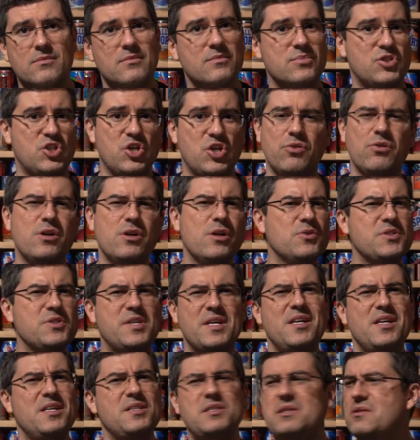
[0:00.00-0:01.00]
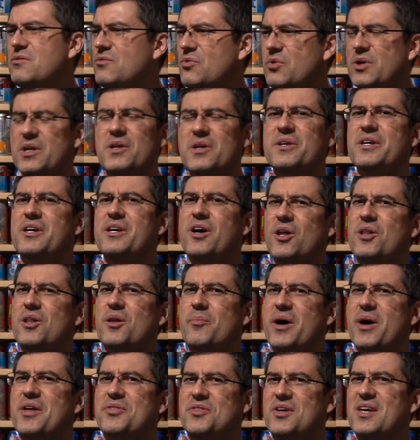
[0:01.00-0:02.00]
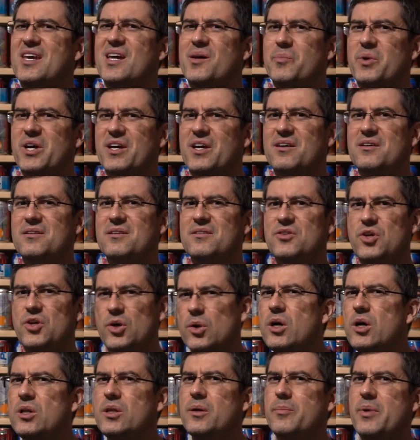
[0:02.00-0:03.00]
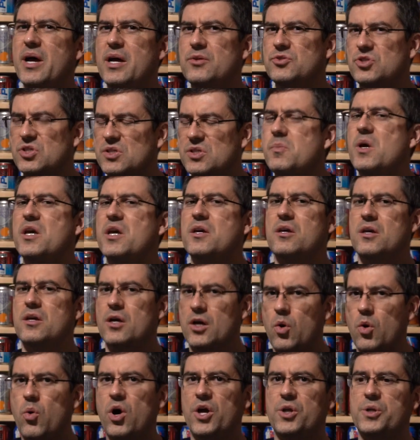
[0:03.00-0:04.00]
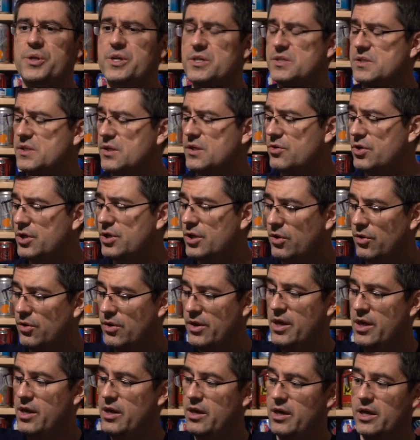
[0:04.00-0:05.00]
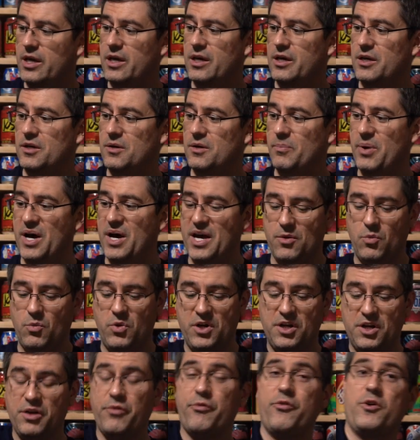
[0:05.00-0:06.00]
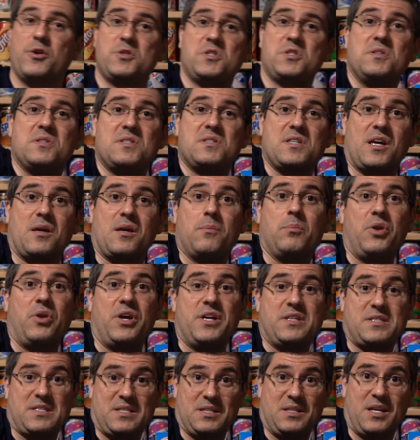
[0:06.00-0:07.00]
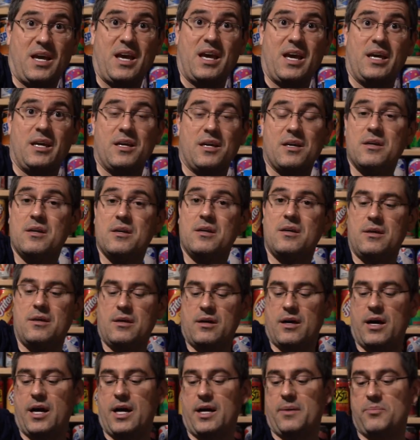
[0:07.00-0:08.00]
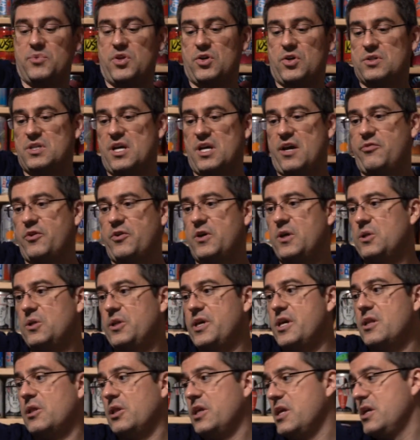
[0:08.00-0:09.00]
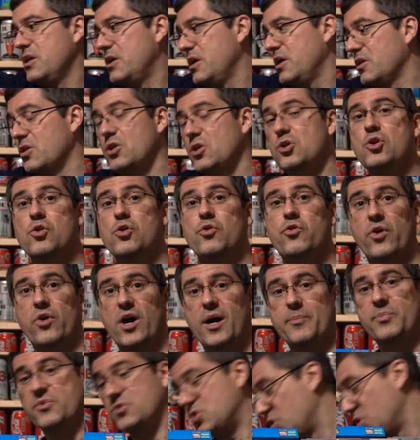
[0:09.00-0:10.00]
Cheerios isn't really all about the gimmick. They're all about just making a quality cereal, and by winning first and second place today, they're definitely leading the new crop of